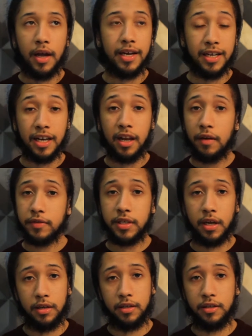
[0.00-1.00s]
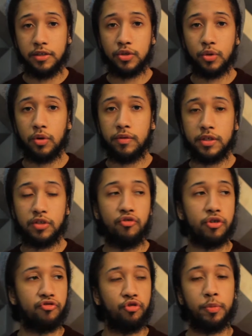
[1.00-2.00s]
and he loves telling these stories
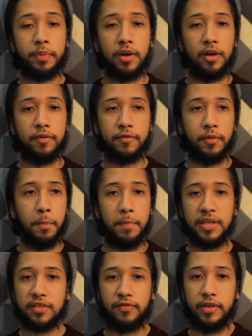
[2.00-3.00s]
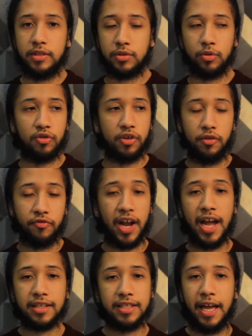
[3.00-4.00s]
through a group of misfits or
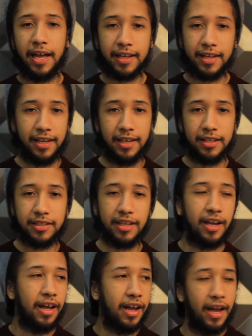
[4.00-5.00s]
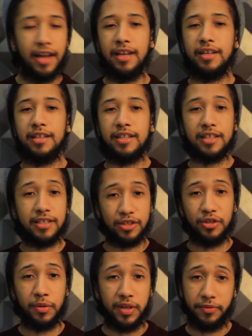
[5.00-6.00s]
ragtag kids, and this is
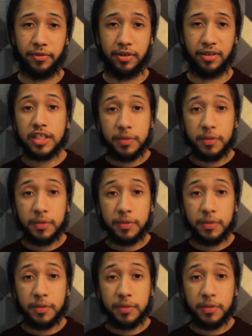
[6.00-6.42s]
no different.